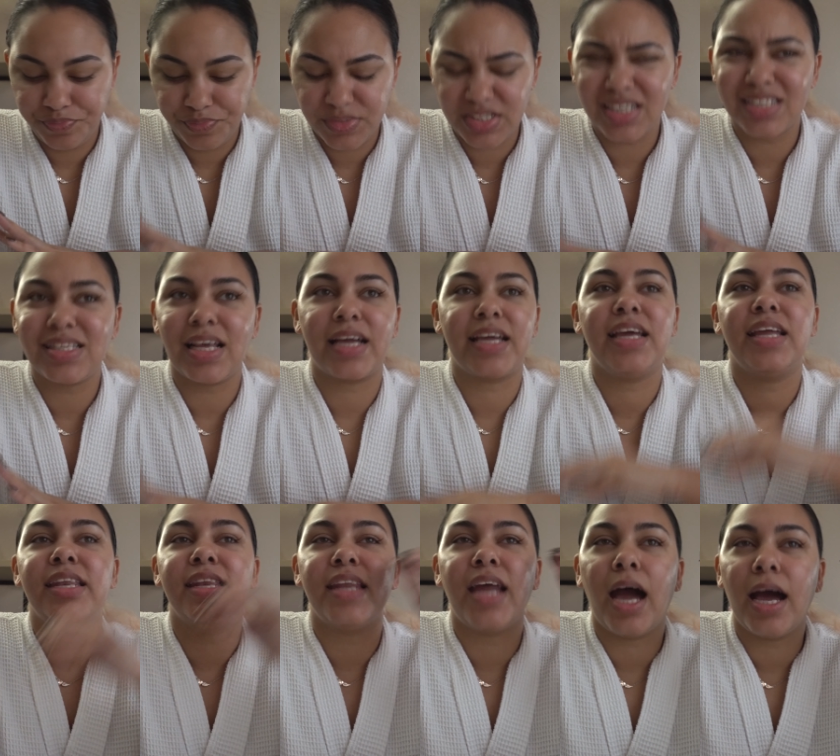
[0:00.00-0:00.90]
Because I
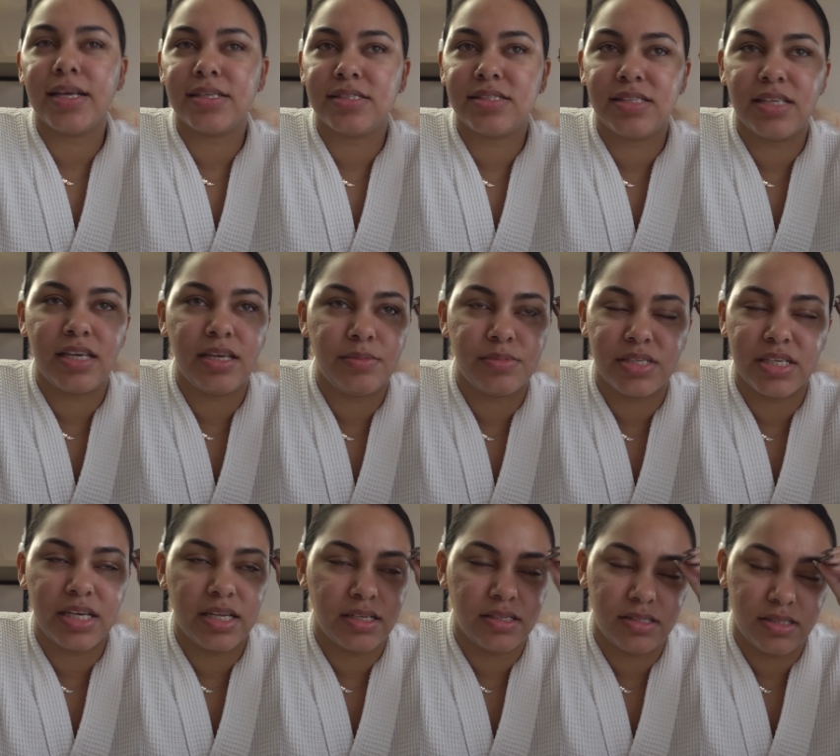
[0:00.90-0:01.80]
cannot seem to
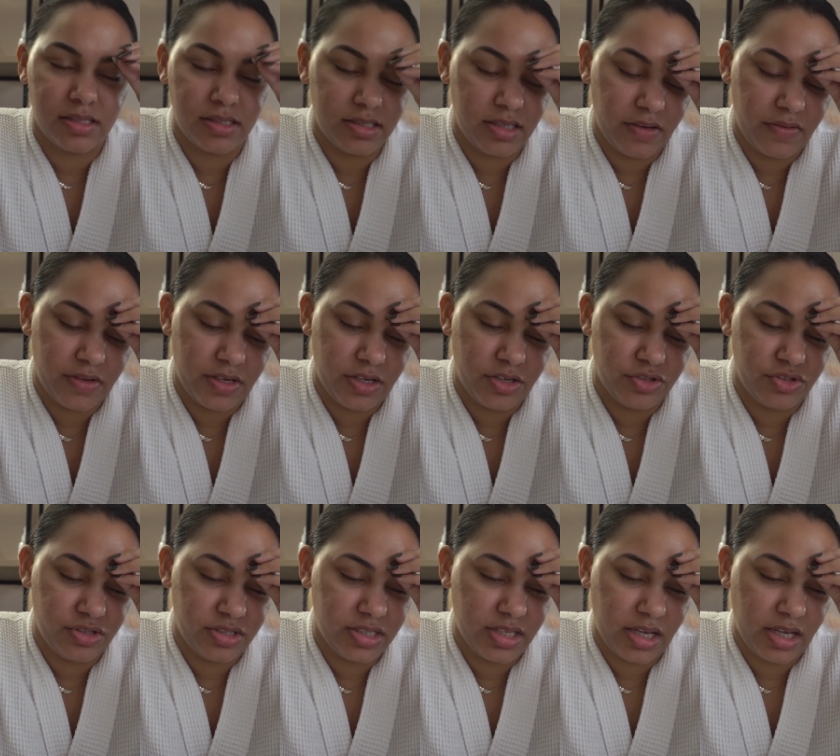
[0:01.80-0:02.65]
get into the 700s.